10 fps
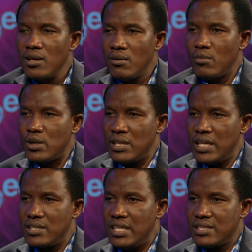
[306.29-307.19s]
But
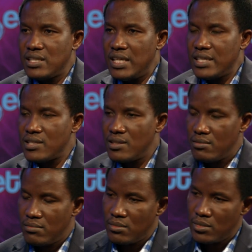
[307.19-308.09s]
let's
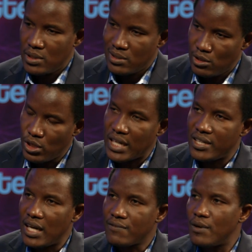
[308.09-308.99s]
look at
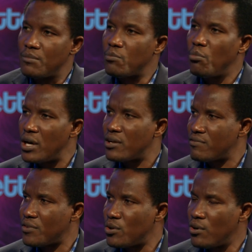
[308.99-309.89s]
that from the point of
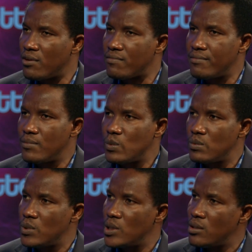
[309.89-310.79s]
view of
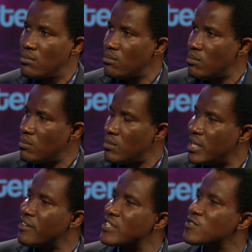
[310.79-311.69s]

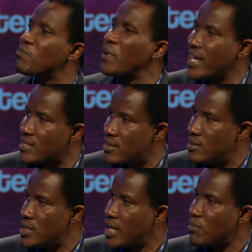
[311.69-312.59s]
the respect
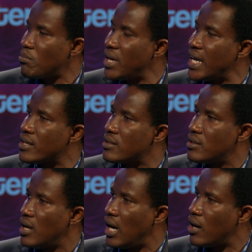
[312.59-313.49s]
that men
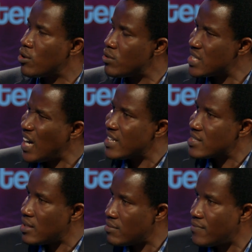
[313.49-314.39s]
are always
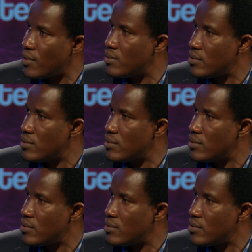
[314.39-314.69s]
asking for.